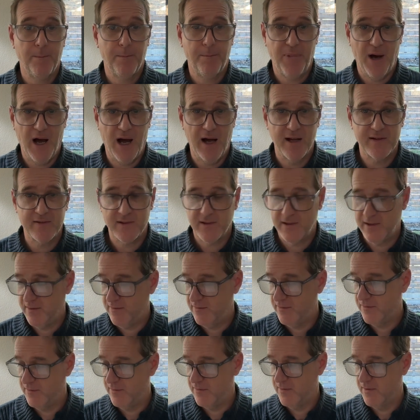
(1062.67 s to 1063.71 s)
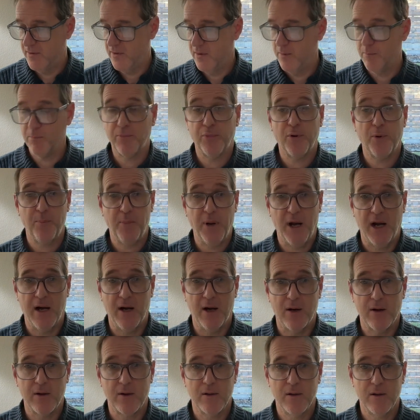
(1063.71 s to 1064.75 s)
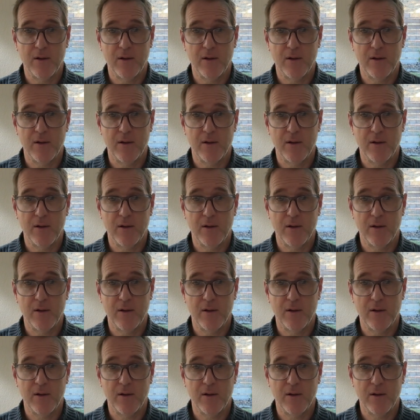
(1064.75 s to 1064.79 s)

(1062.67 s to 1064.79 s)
Positive, prepared,